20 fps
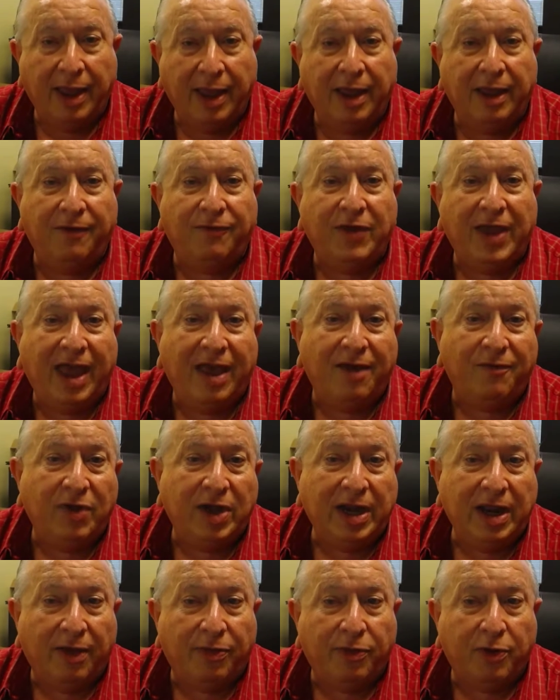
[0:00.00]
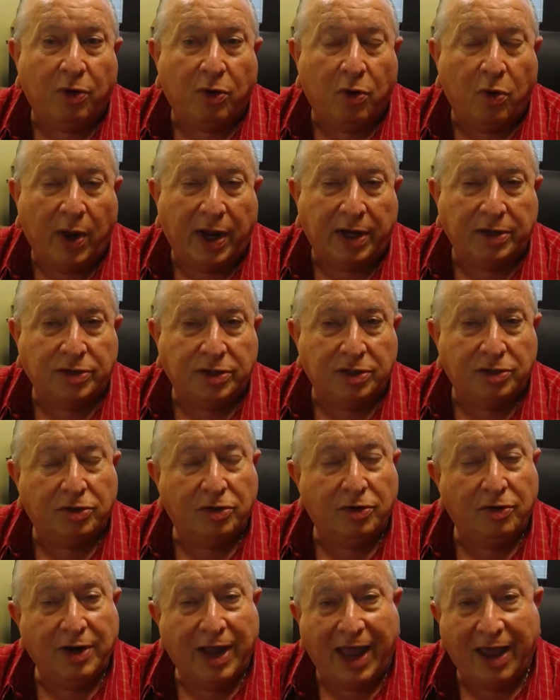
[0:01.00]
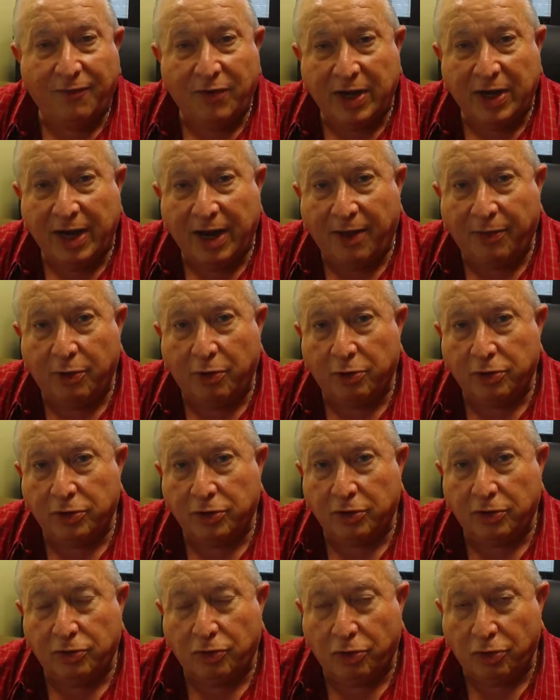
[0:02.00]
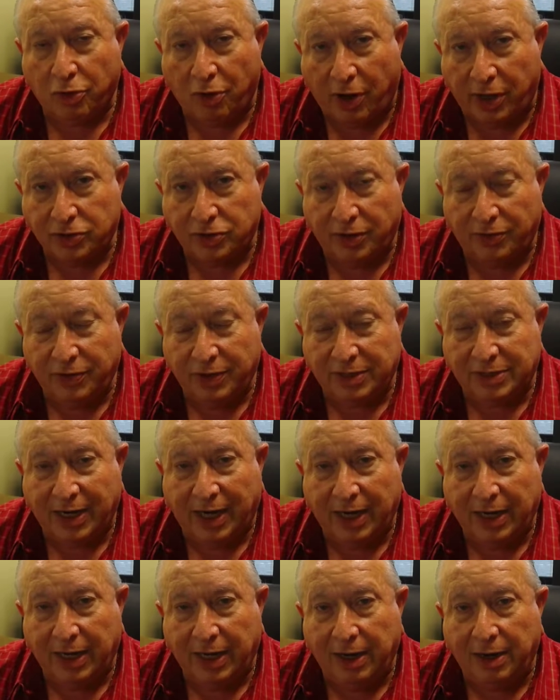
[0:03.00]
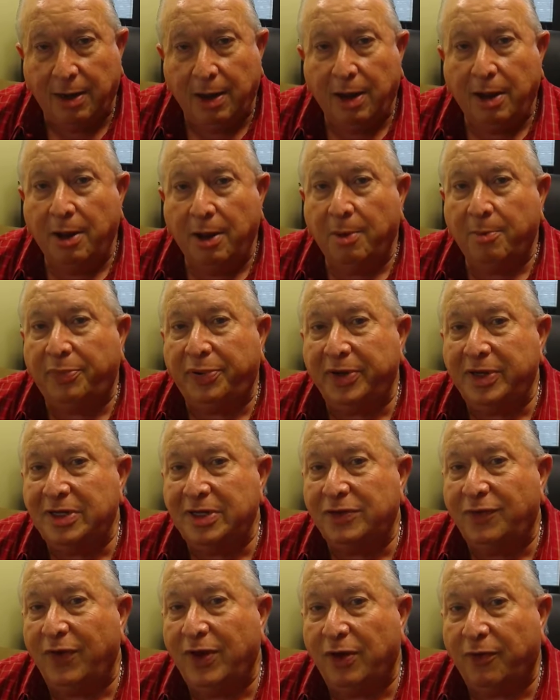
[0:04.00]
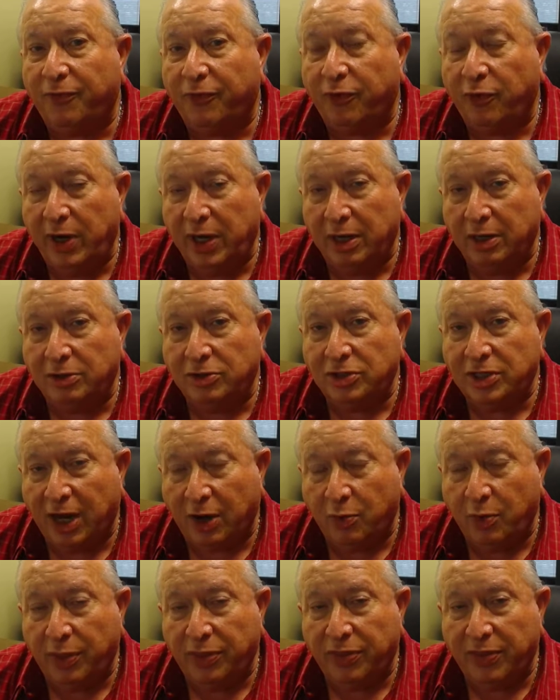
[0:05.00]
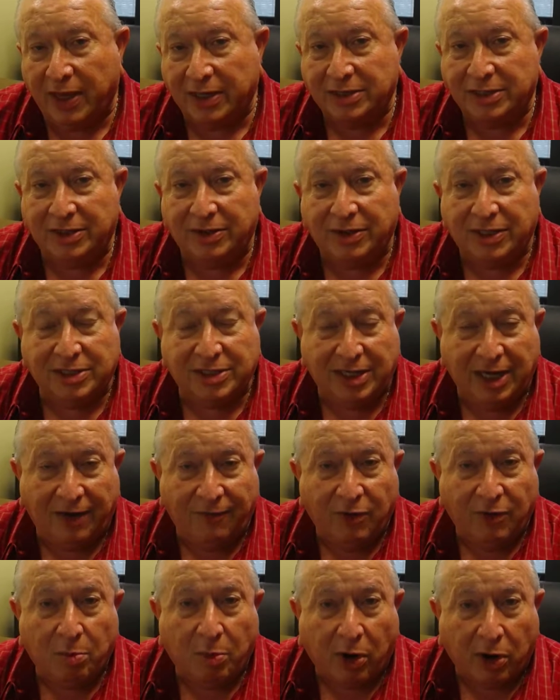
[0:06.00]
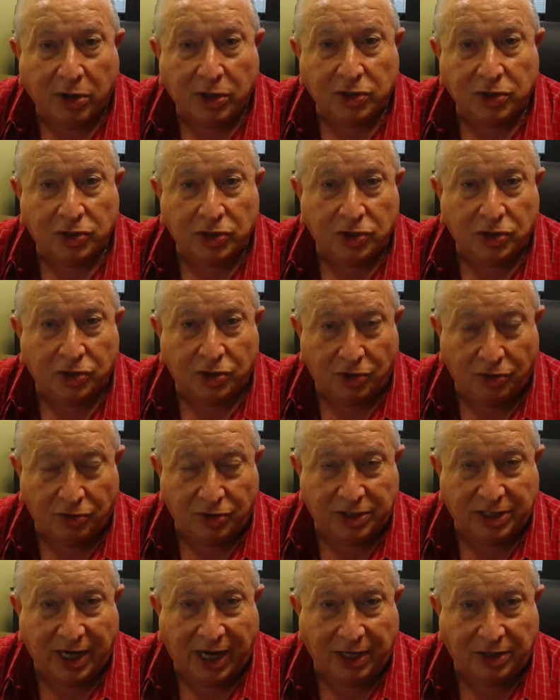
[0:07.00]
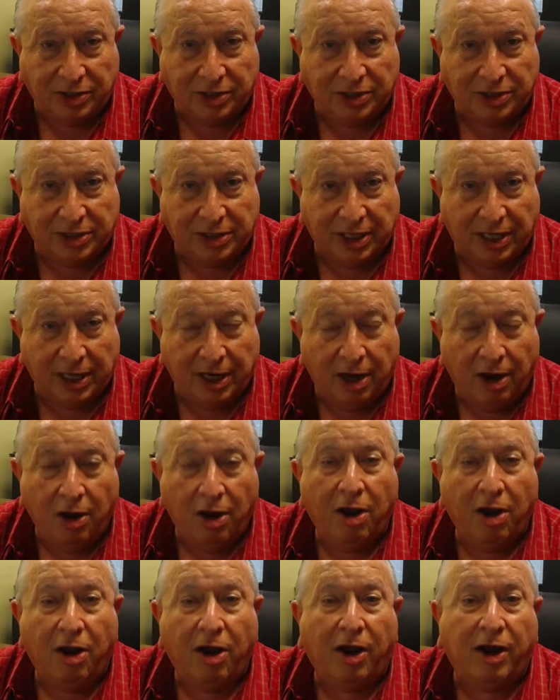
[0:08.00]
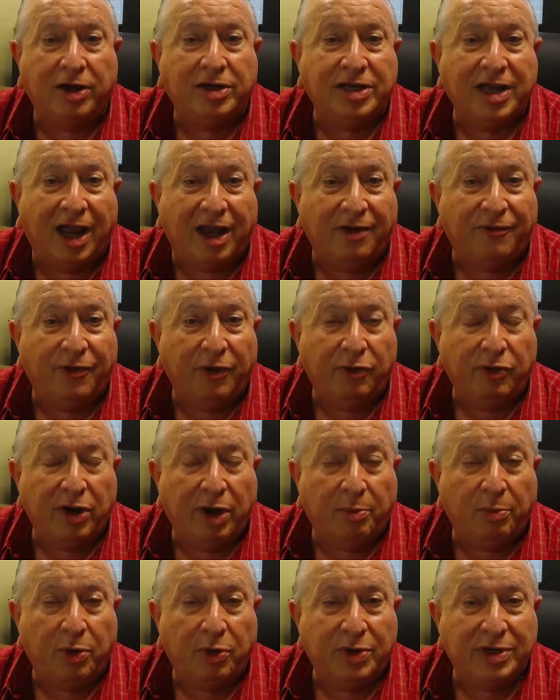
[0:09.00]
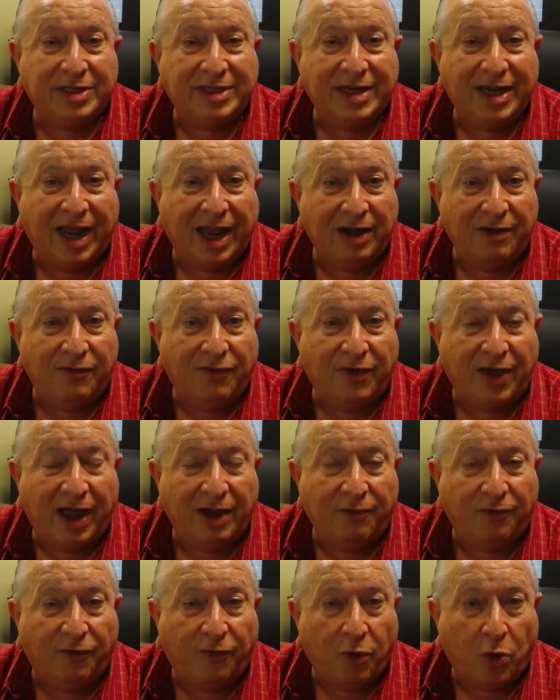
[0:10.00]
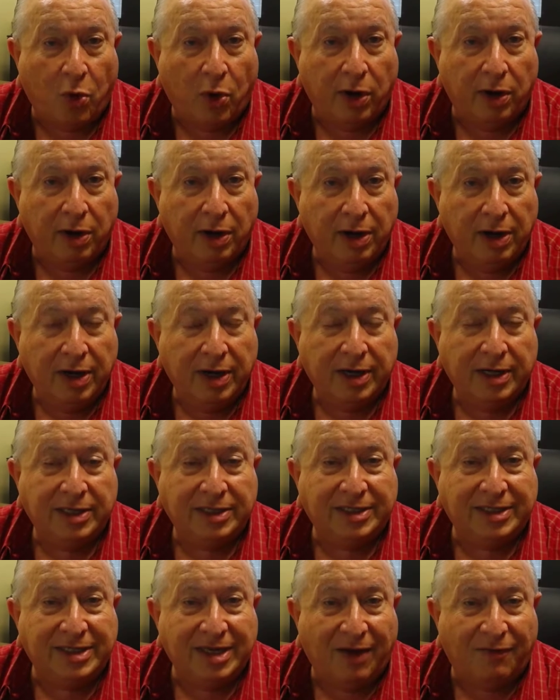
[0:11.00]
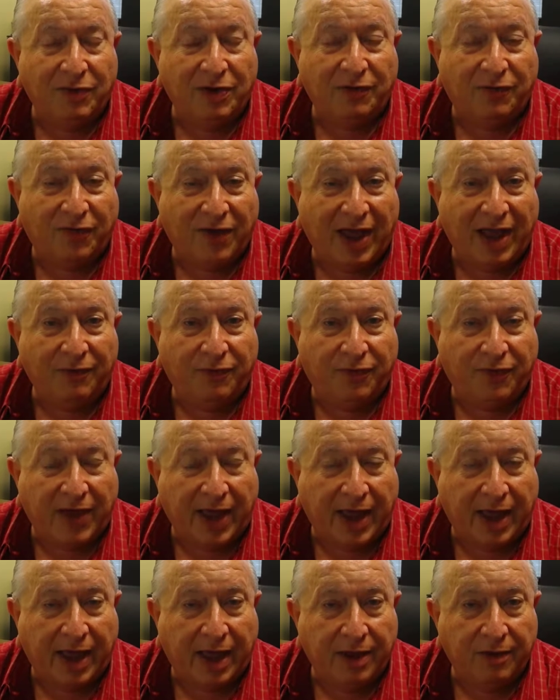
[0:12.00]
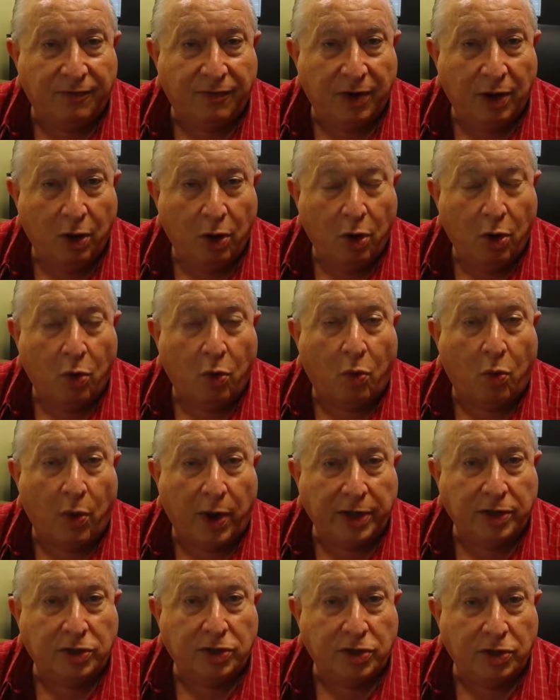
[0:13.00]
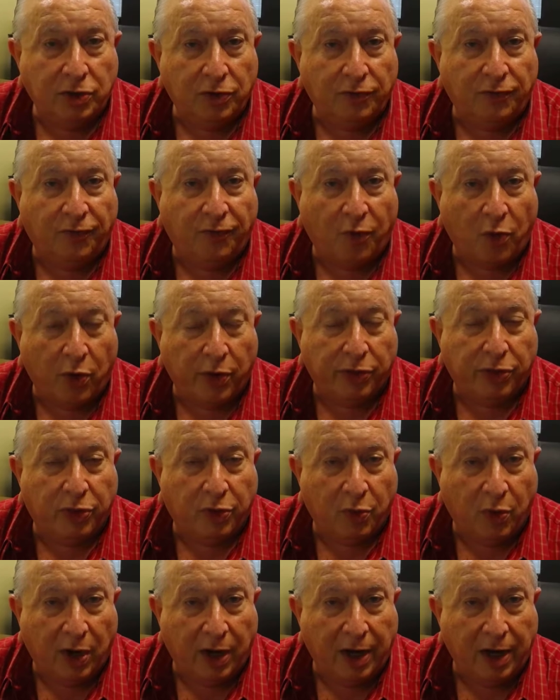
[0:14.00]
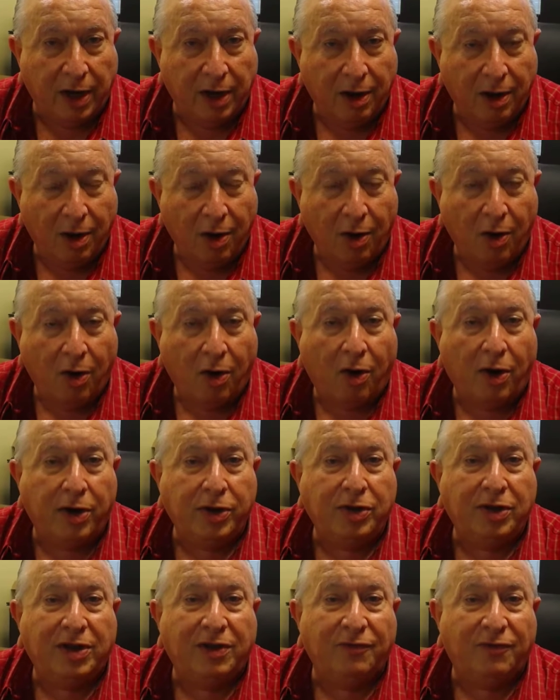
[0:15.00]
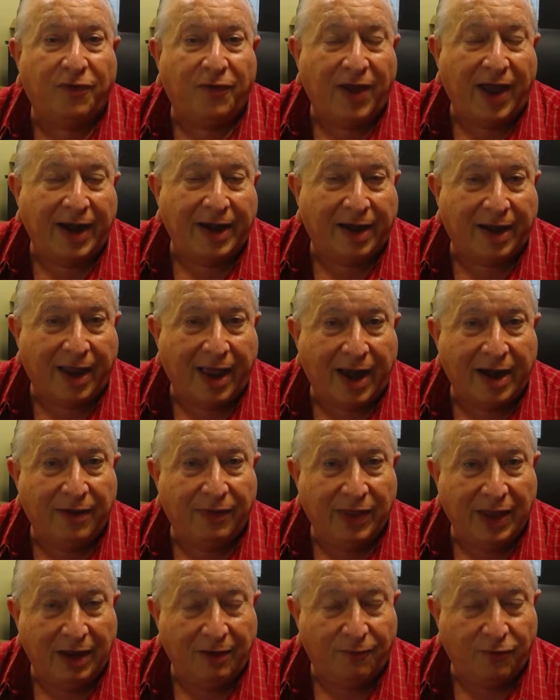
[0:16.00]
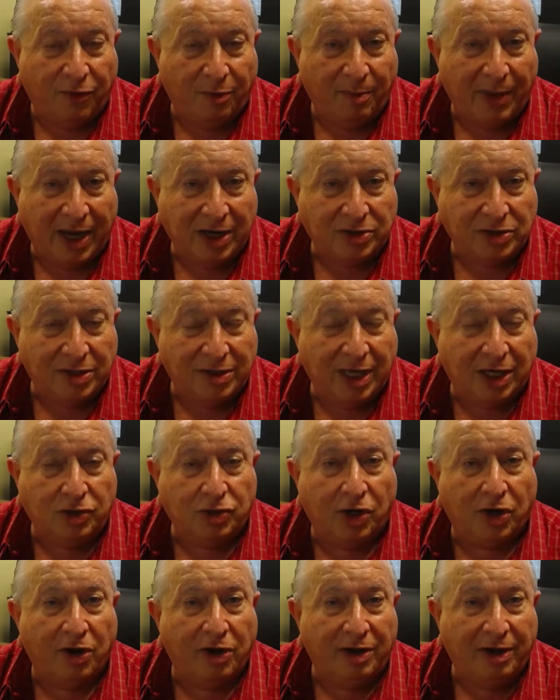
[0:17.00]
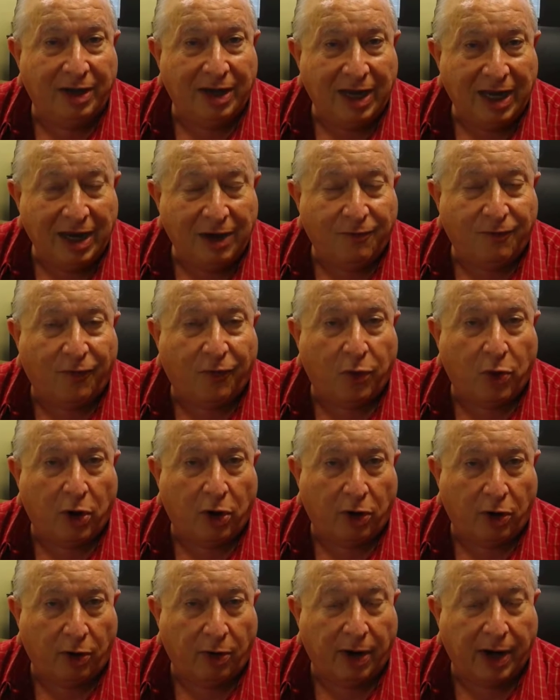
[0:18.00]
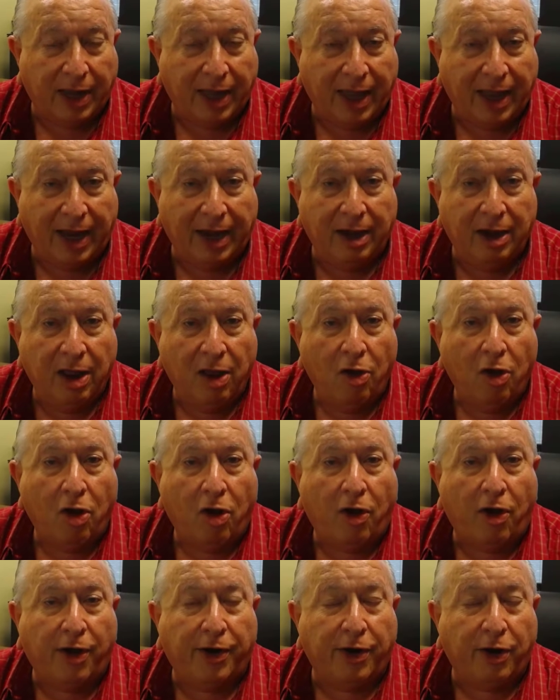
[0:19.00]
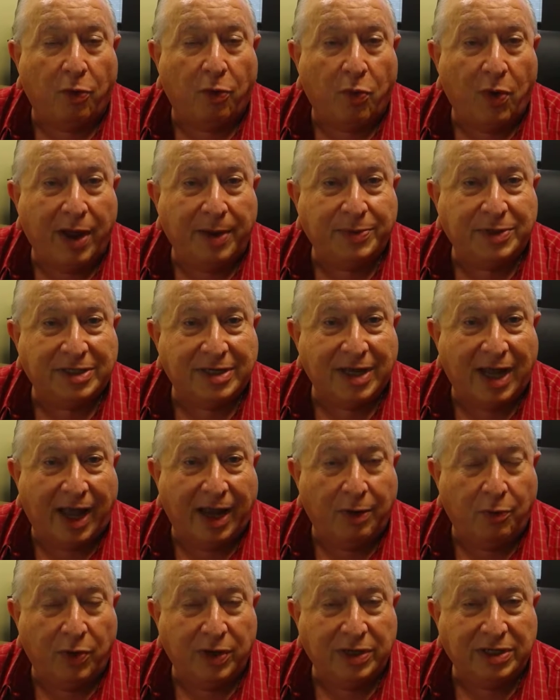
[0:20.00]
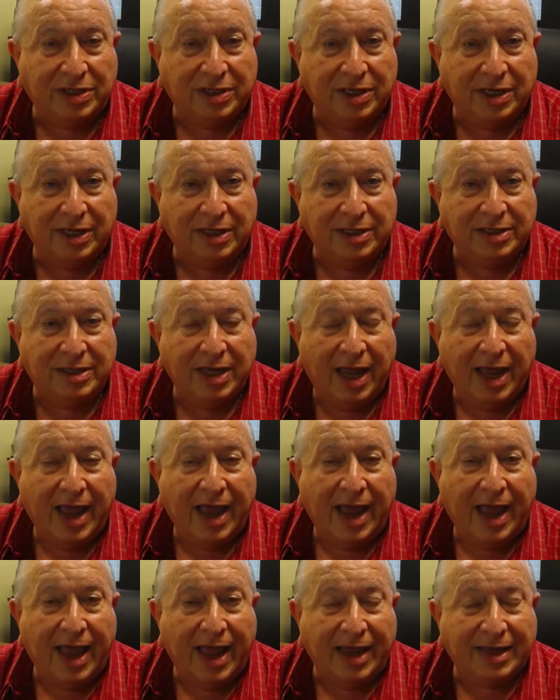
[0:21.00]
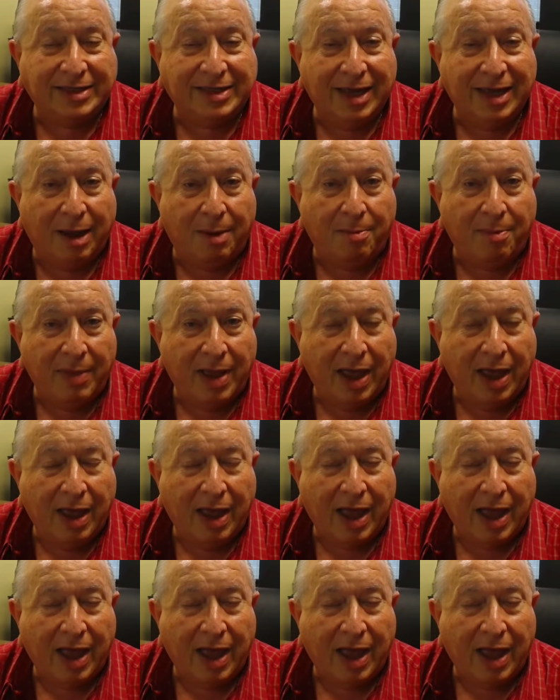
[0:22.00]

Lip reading: If you have any other questions or you have any other thoughts on this idea, please feel free to check with us at the Stephen Marcus Insurance Agency. Our telephone number is 954-755-1243, or you can find a lot of the information that you're going to need for a hurricane on our website, which is smia.insure.